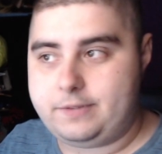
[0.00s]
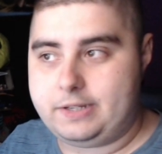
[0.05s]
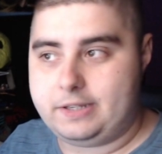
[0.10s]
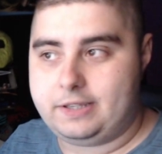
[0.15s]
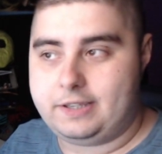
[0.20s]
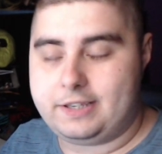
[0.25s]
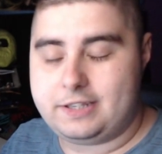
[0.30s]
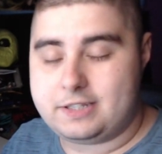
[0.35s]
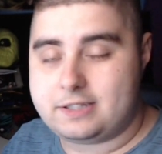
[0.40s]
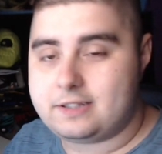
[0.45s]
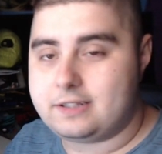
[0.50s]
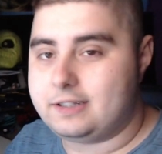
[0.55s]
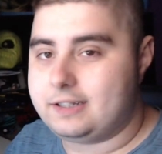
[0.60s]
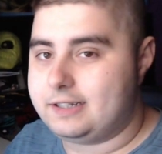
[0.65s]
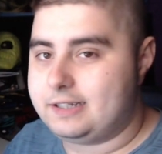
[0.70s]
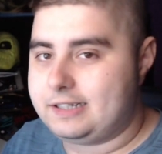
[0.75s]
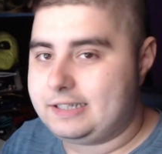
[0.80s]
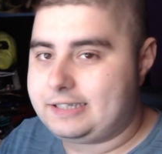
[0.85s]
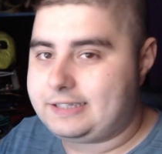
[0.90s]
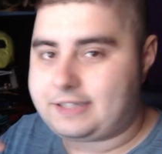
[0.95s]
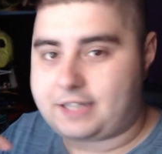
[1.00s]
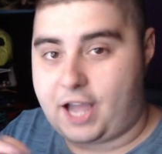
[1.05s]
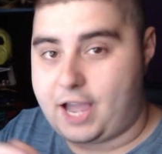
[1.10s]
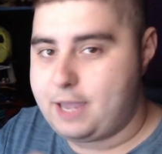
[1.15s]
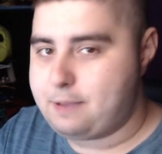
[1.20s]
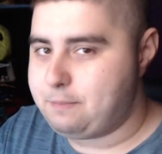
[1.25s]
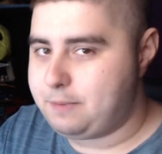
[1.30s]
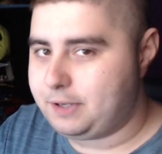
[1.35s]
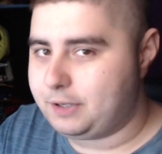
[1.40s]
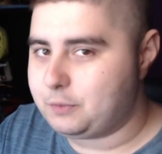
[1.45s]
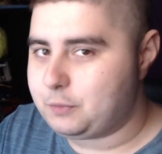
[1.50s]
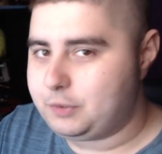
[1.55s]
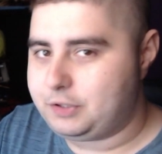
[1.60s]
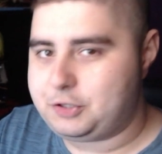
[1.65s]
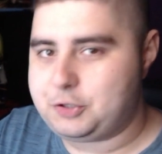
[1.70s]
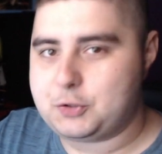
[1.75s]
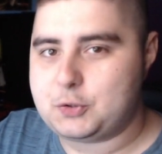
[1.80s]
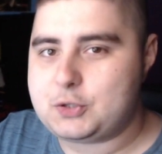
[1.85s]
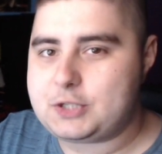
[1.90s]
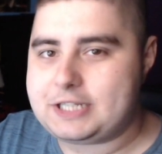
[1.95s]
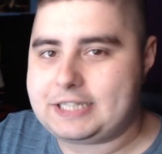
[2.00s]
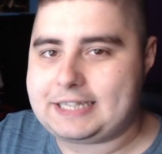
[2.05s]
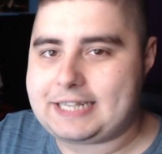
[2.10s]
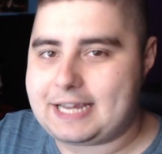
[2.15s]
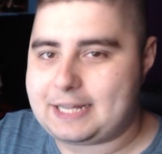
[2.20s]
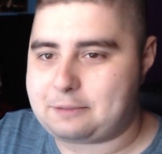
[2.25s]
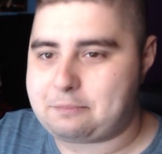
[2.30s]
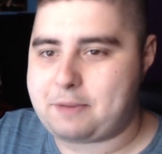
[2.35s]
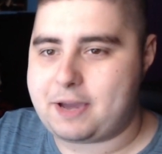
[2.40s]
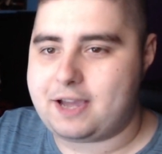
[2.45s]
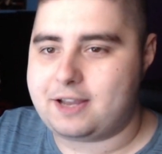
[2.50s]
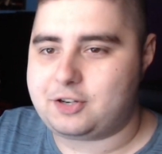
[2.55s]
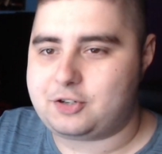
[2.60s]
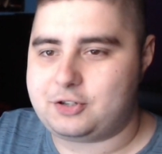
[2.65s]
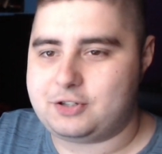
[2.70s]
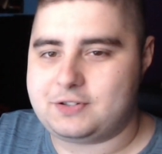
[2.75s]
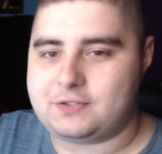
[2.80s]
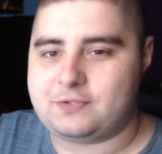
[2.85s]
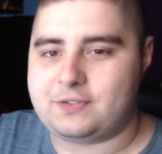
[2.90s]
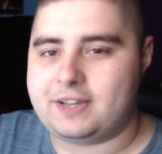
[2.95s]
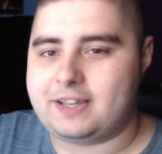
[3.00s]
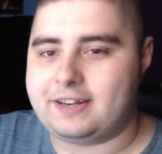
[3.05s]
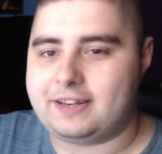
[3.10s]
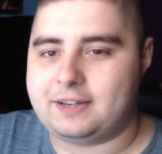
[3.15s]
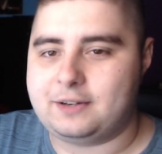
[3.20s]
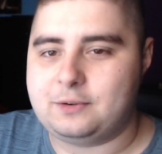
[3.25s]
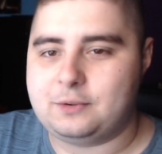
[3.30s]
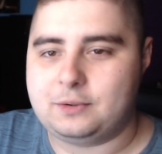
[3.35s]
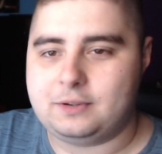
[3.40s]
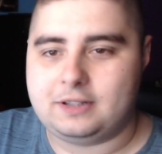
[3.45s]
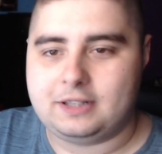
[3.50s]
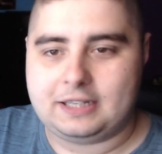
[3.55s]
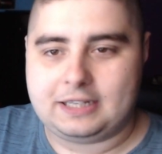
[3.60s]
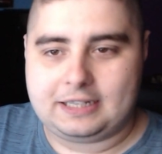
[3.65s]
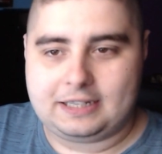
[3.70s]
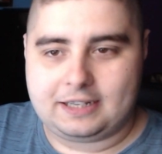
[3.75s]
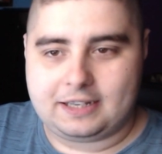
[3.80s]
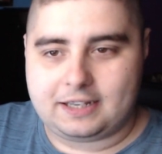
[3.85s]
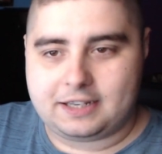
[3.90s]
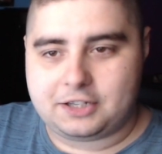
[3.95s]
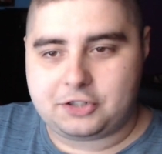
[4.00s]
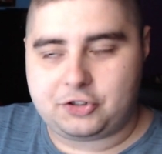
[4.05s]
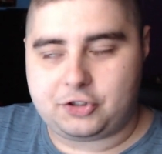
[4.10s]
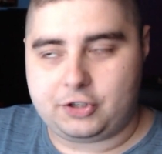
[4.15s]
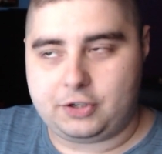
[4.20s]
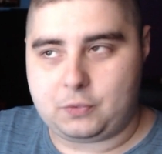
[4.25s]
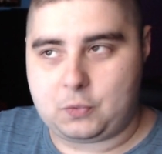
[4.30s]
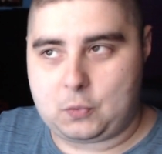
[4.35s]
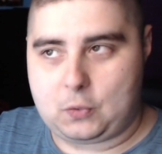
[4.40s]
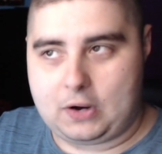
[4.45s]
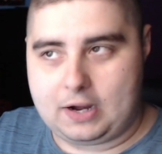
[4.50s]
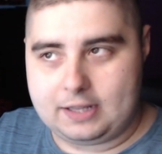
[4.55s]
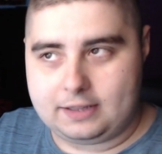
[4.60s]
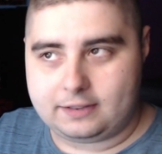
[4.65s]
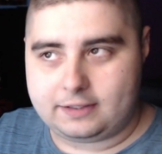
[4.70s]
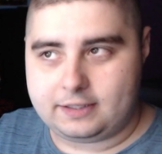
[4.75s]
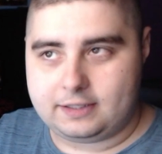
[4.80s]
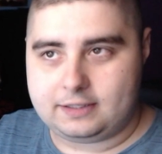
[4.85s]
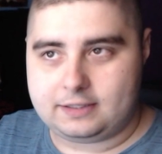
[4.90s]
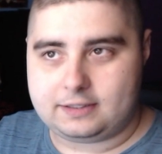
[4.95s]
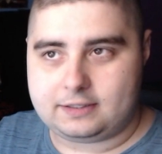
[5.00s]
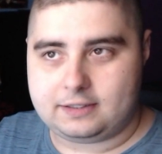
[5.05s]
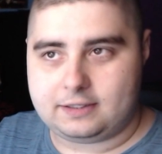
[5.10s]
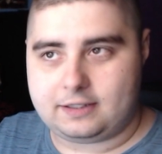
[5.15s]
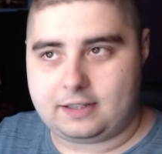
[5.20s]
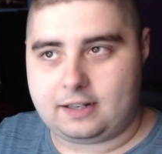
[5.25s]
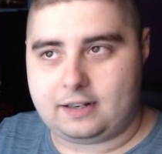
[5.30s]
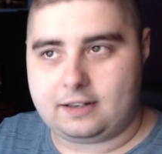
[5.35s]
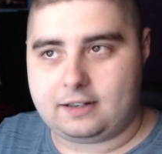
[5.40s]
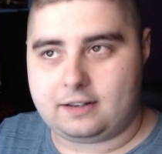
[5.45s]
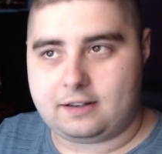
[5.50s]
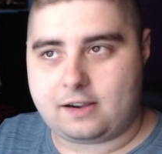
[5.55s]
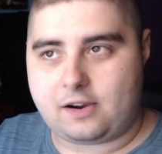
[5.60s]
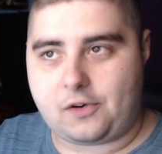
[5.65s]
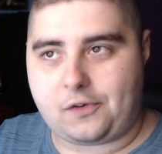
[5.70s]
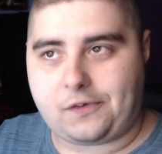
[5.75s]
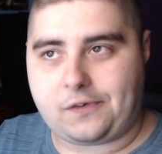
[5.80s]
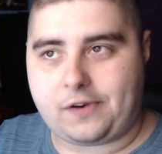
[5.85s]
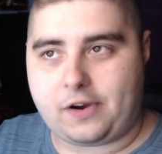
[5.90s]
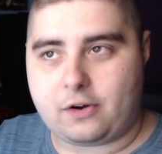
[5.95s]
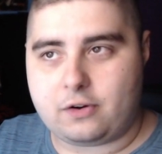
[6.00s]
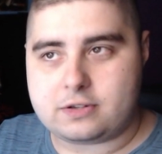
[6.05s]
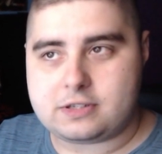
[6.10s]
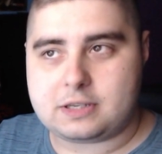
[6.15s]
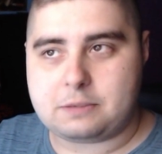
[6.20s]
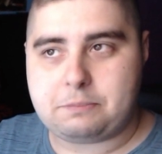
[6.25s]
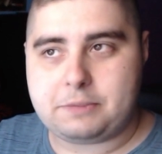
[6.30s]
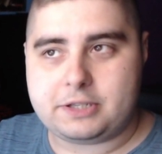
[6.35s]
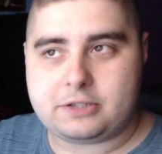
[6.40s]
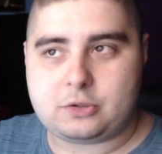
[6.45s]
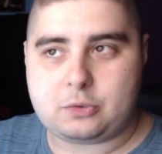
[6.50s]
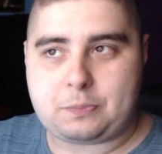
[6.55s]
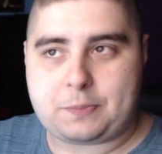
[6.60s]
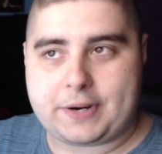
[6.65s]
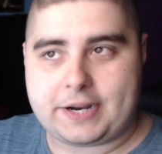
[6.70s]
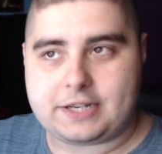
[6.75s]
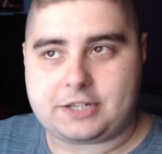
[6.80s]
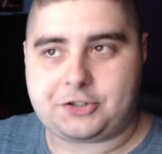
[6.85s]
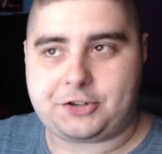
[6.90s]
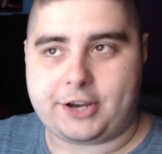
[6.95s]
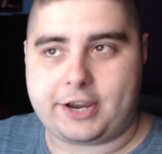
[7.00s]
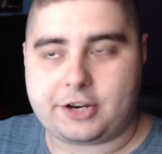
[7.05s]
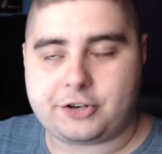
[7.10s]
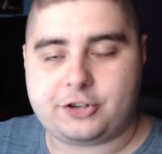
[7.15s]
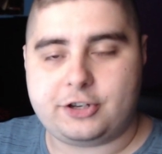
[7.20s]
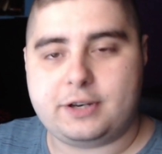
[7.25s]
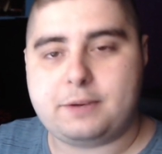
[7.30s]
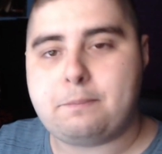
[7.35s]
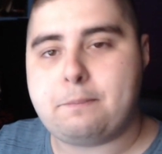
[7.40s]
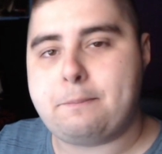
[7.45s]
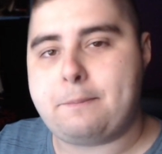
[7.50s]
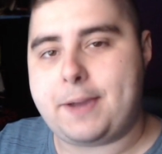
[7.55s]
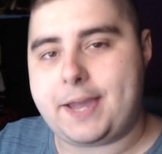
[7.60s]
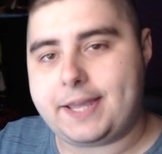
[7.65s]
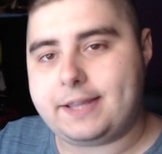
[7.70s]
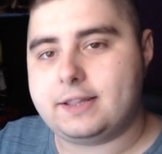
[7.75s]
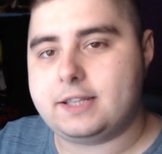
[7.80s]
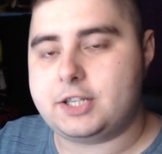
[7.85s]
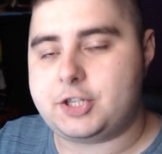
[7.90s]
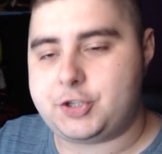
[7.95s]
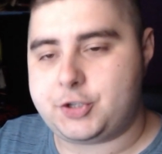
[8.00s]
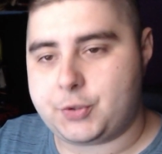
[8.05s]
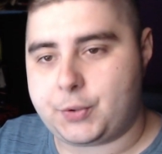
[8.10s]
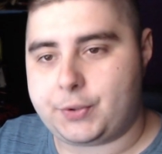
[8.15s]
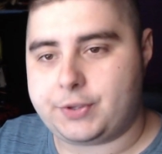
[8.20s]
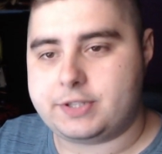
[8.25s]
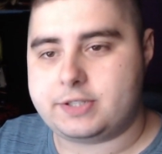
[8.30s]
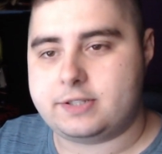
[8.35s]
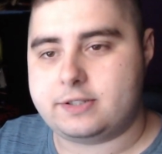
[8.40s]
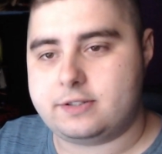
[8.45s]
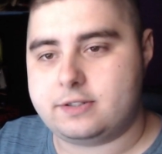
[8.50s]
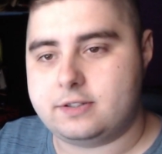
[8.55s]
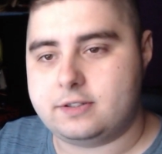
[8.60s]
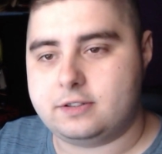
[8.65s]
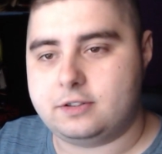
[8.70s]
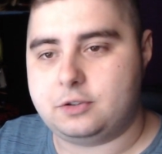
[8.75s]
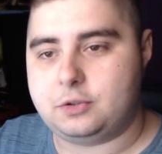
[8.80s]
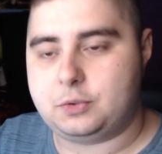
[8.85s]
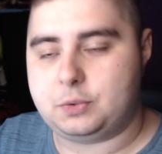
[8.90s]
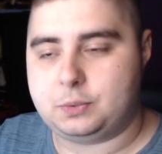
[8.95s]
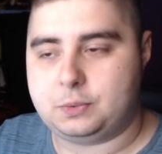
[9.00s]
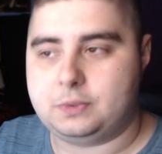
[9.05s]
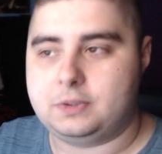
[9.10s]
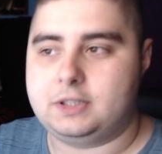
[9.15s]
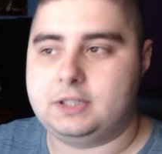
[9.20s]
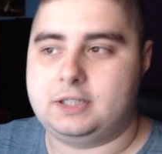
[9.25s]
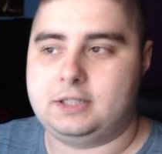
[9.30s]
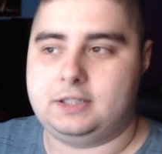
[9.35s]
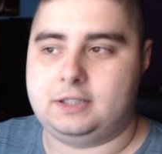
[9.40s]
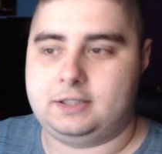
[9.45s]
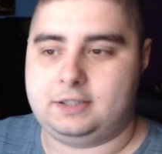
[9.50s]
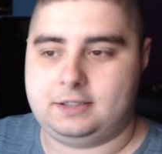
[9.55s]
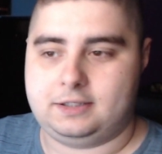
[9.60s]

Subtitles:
His timing with choosing that match is very good. She wanted, I was a bit surprised, she actually made the choice to